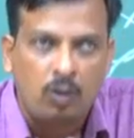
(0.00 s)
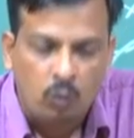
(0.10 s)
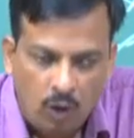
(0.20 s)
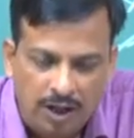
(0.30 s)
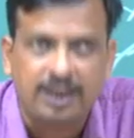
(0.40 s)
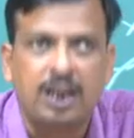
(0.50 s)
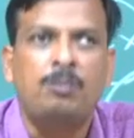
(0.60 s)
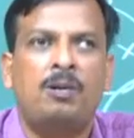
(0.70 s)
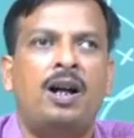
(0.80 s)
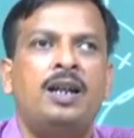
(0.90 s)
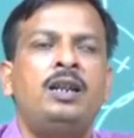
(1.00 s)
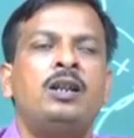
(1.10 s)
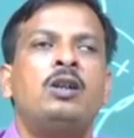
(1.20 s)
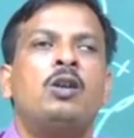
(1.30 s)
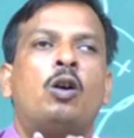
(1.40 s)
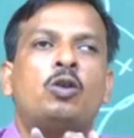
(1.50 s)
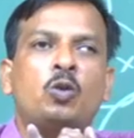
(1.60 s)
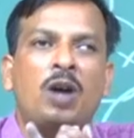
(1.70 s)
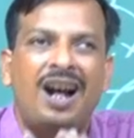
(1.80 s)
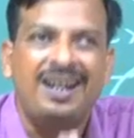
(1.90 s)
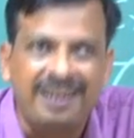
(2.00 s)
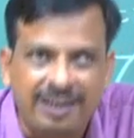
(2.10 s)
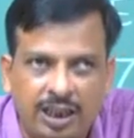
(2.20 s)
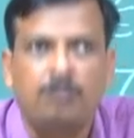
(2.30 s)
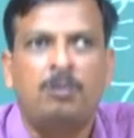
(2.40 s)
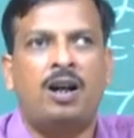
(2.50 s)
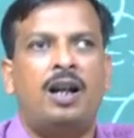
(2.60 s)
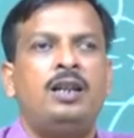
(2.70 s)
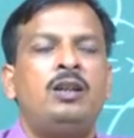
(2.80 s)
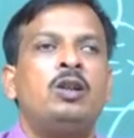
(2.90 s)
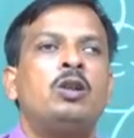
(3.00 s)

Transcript: quantify or to identify